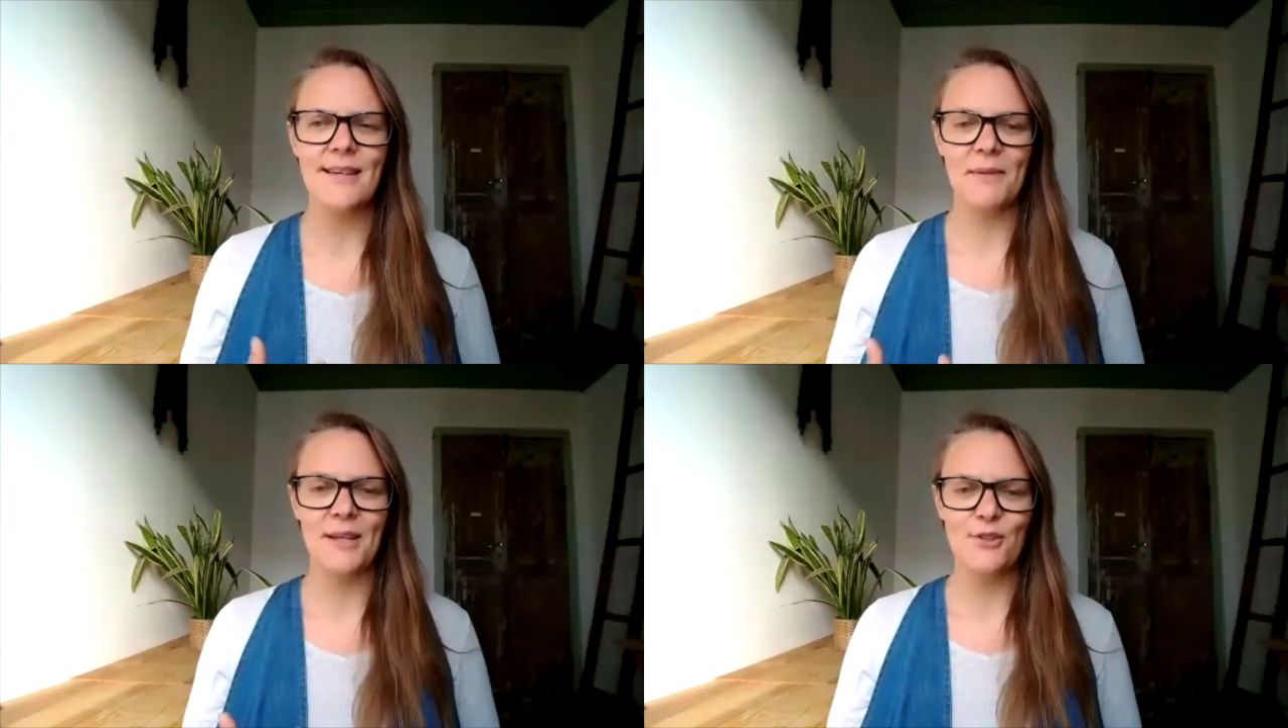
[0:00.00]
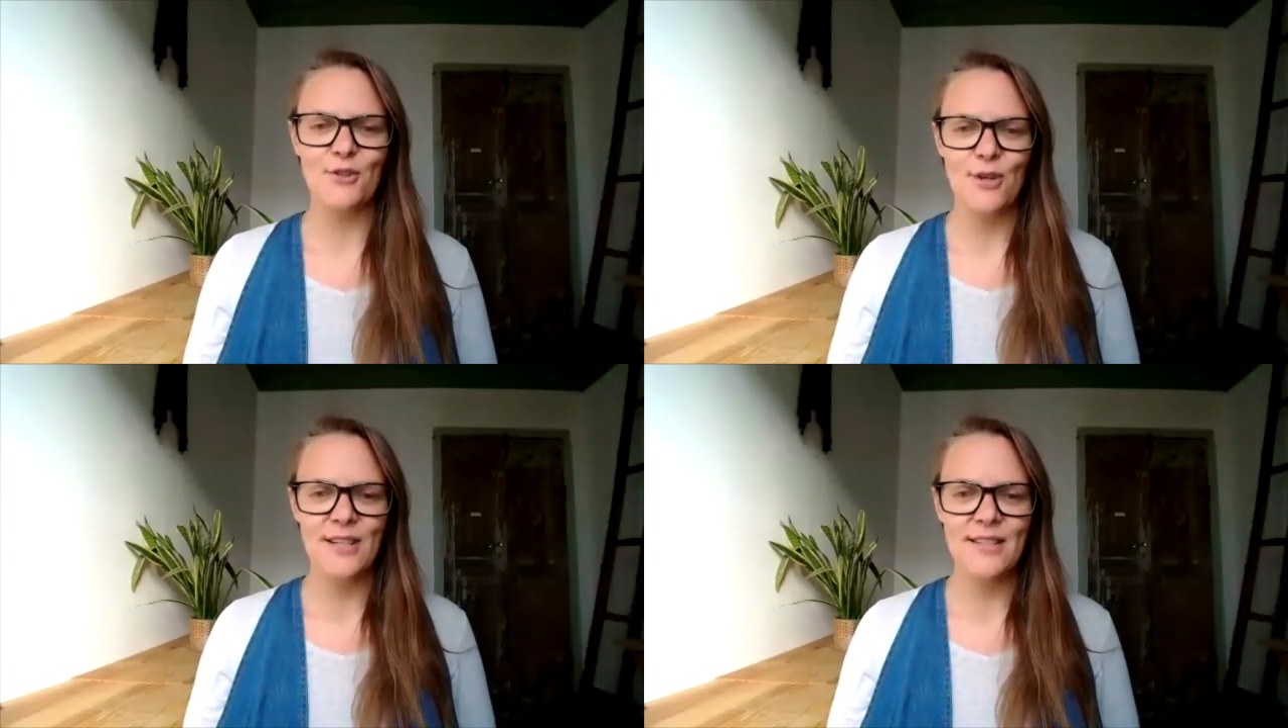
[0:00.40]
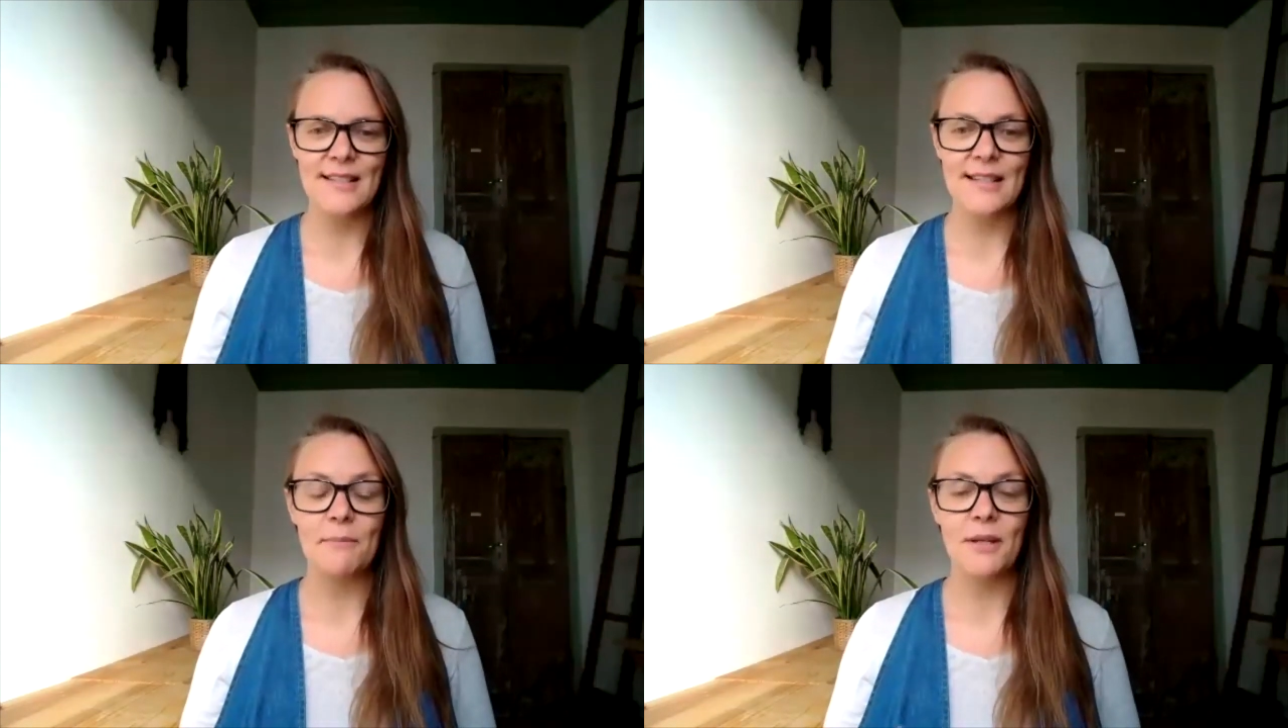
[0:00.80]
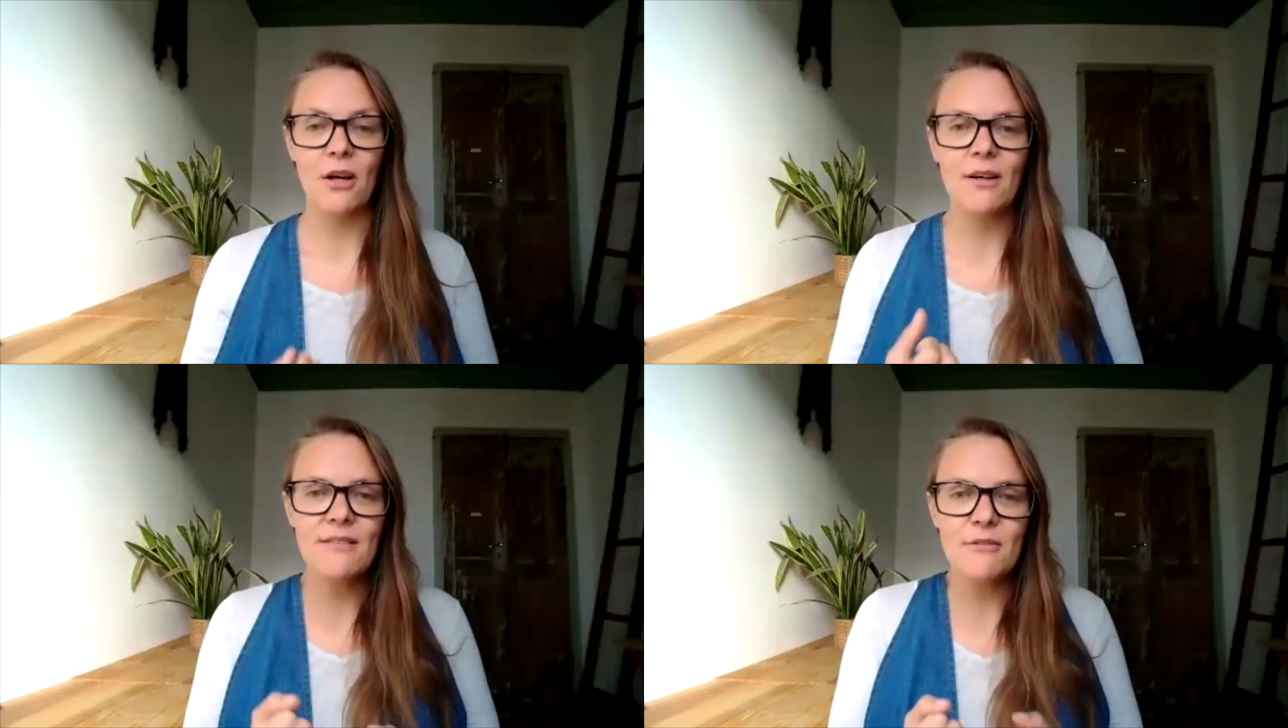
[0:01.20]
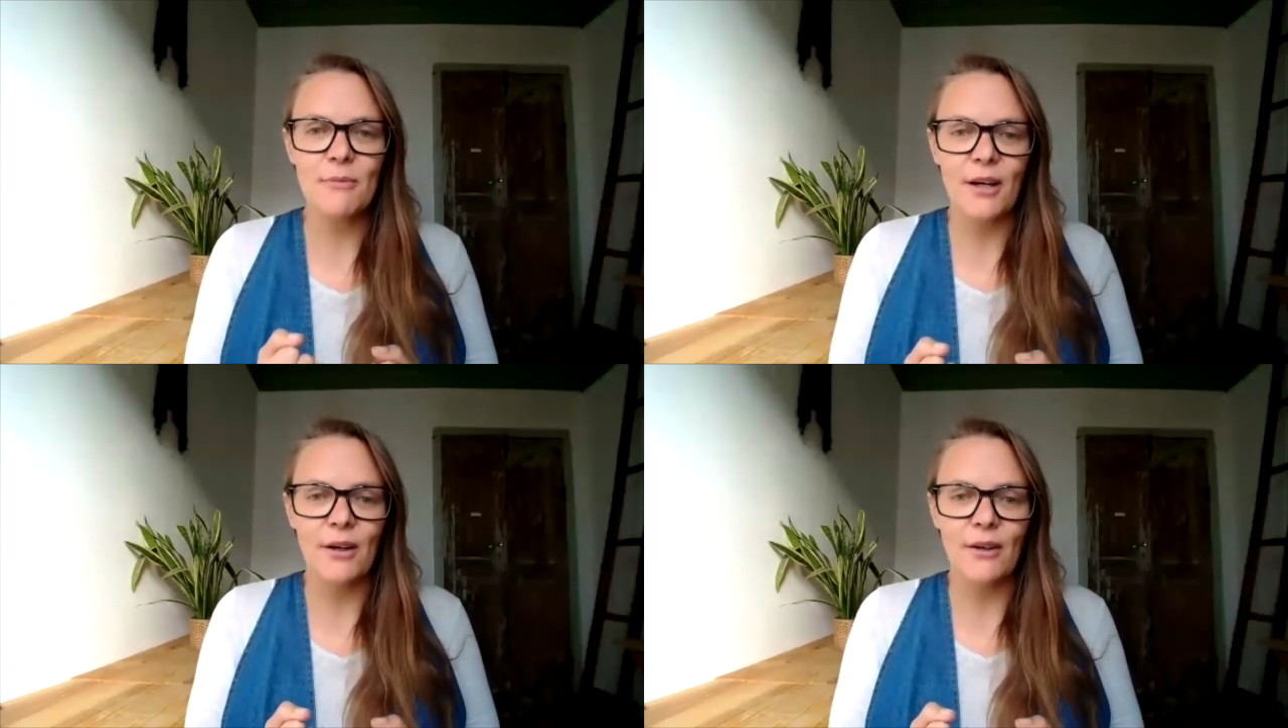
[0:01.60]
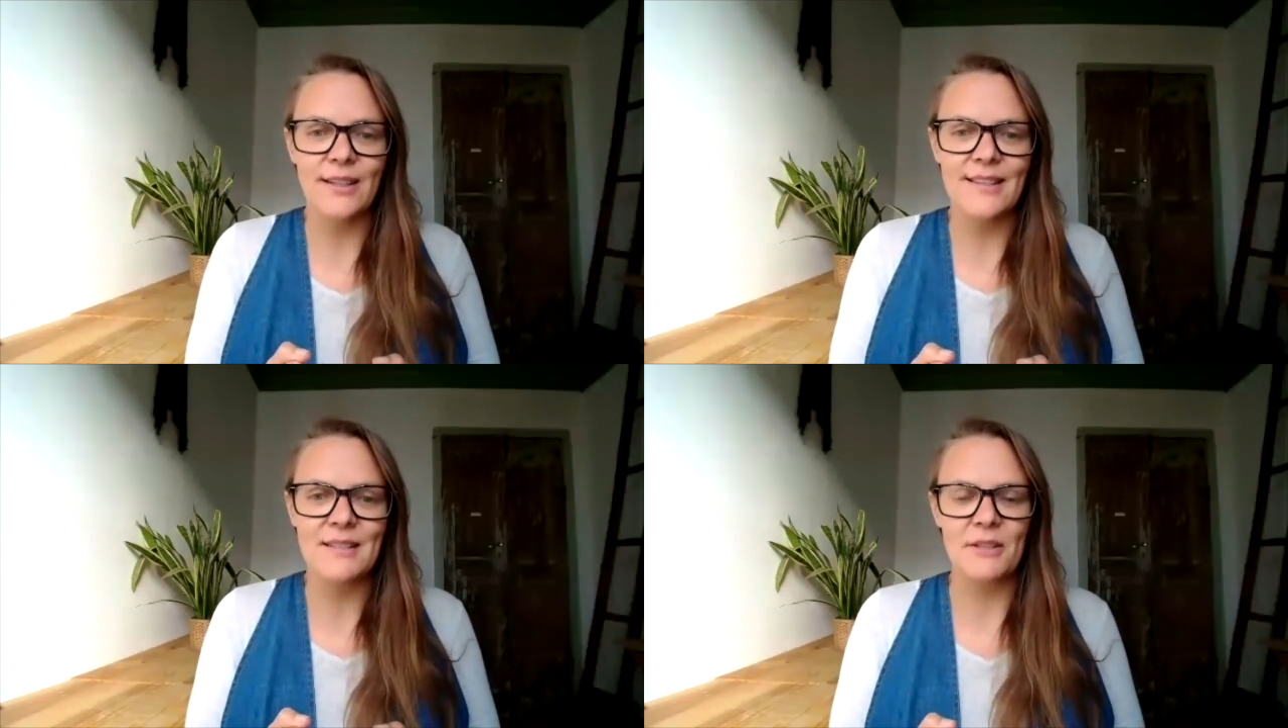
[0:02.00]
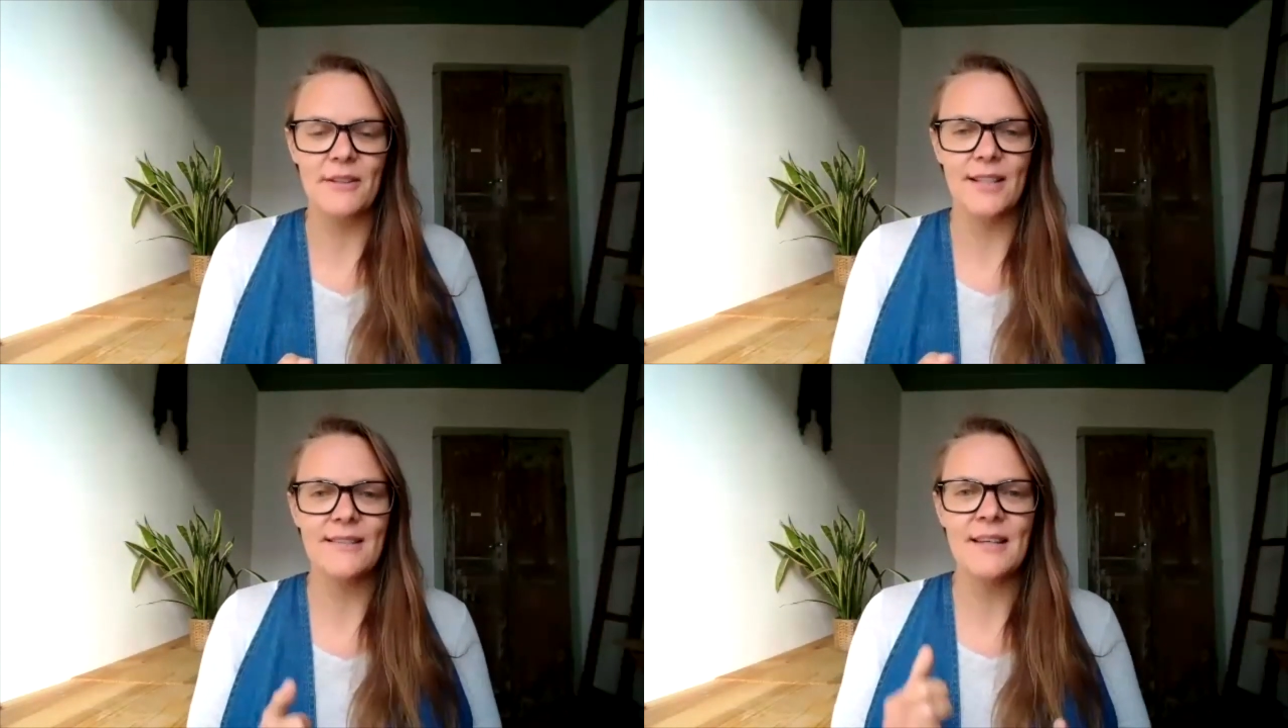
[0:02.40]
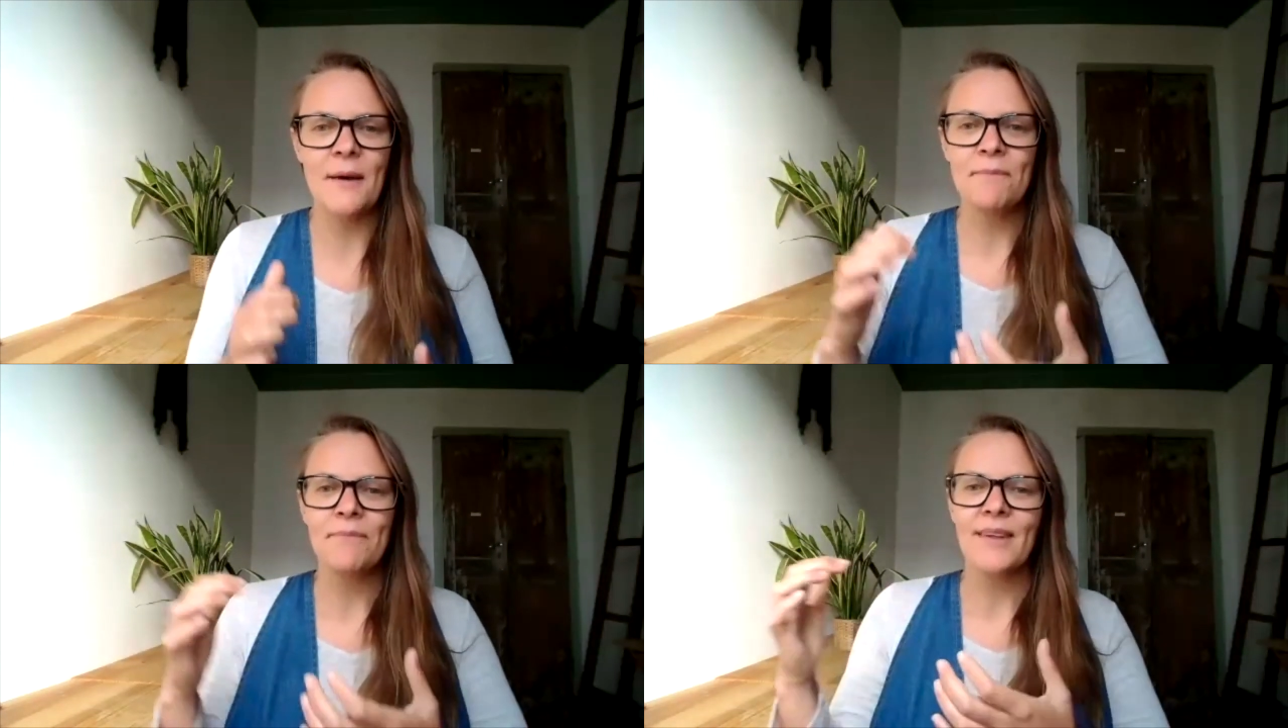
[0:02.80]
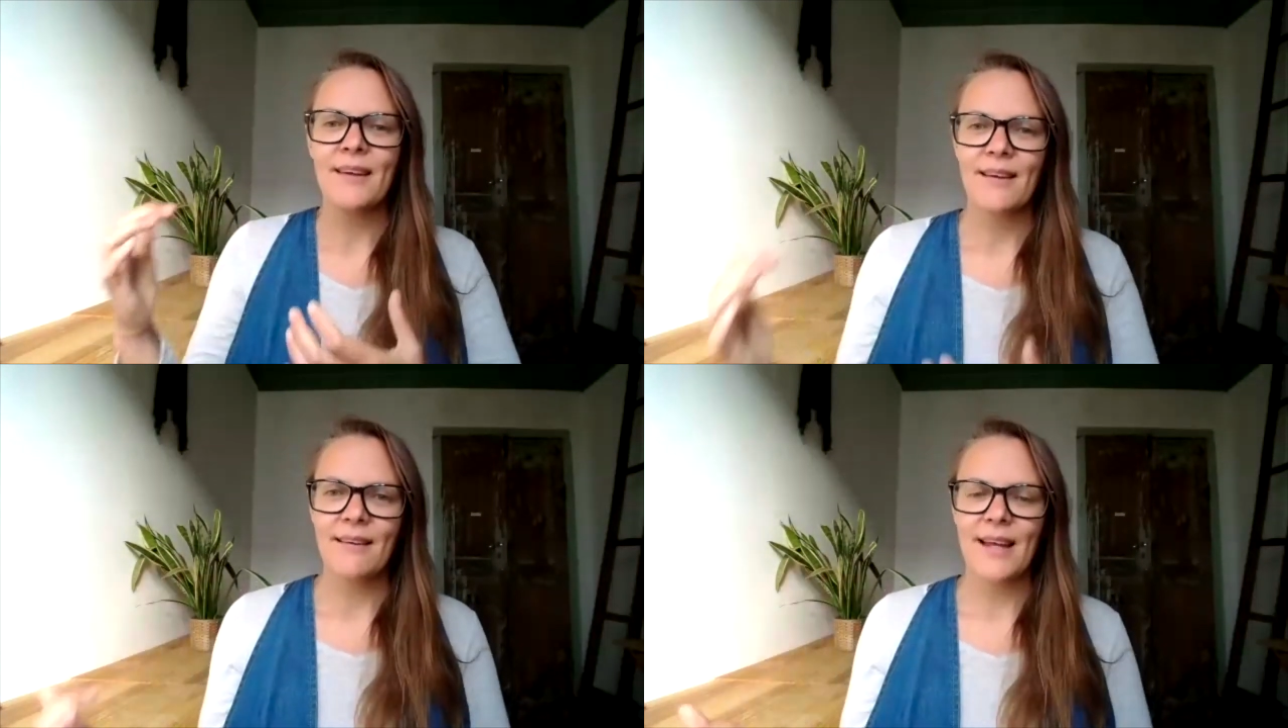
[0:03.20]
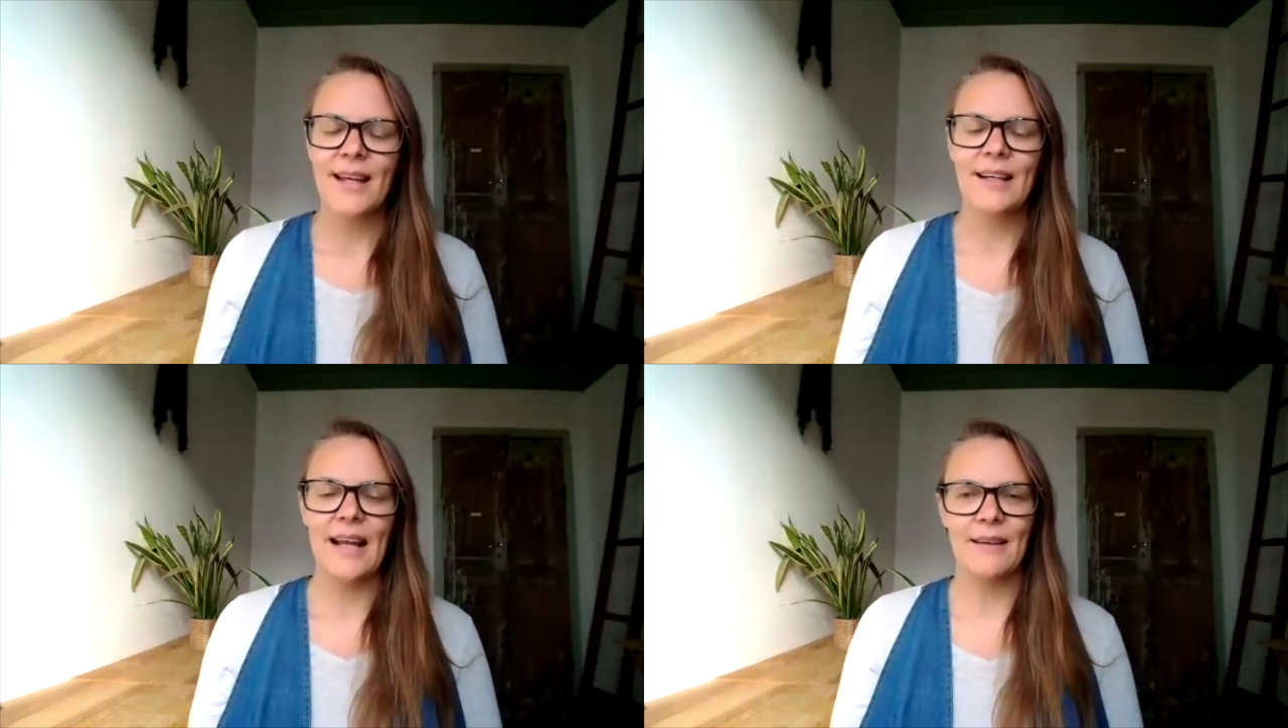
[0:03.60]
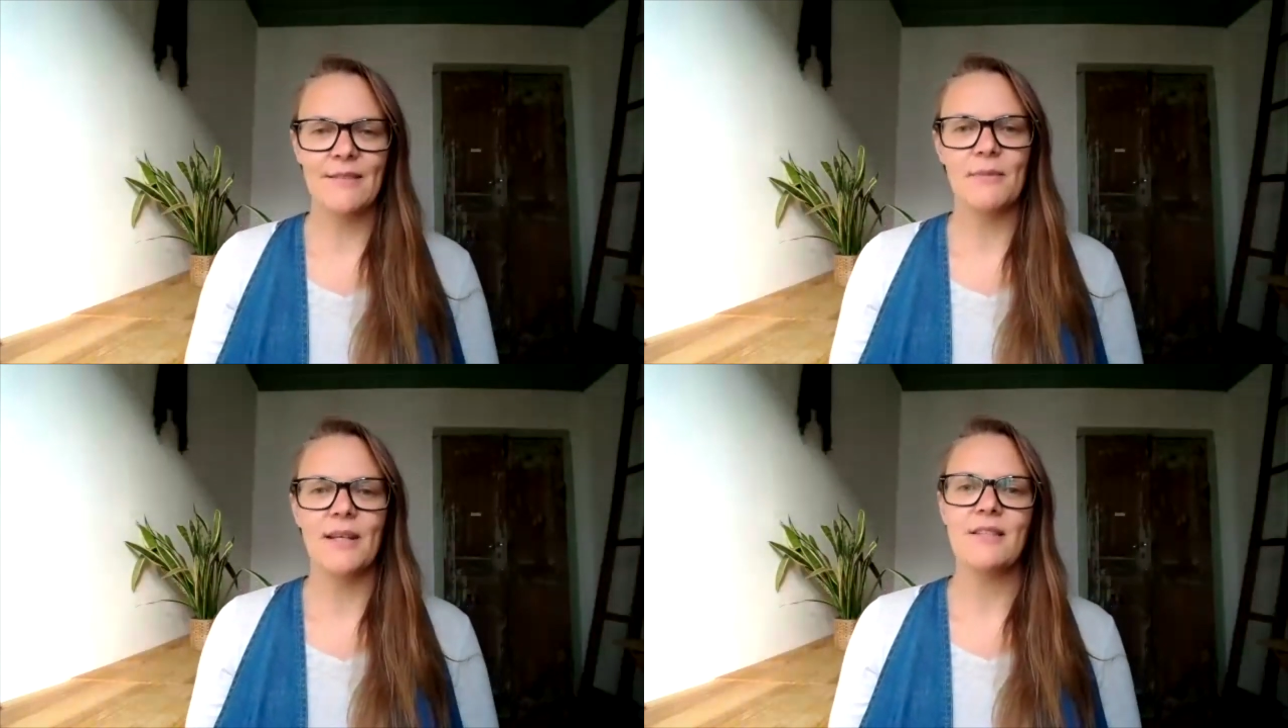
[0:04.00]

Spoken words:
my trust in it, because of my own experience, that allows me to